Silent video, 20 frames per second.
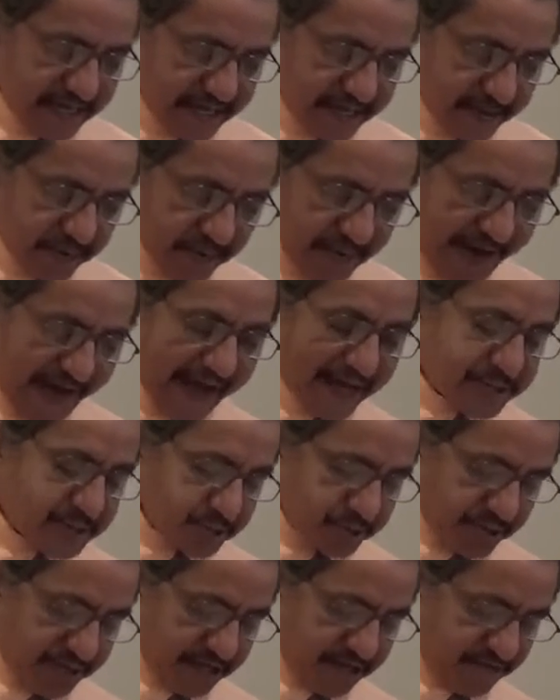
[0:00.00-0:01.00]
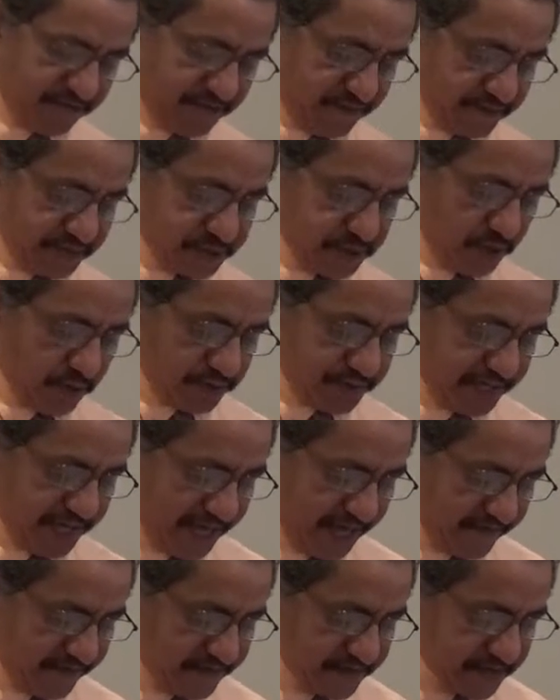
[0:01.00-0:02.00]
He will answer him from his holy
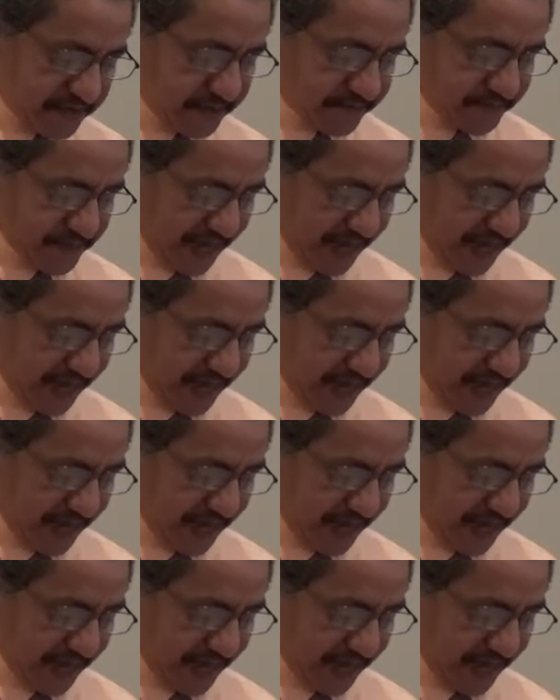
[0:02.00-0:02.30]
heaven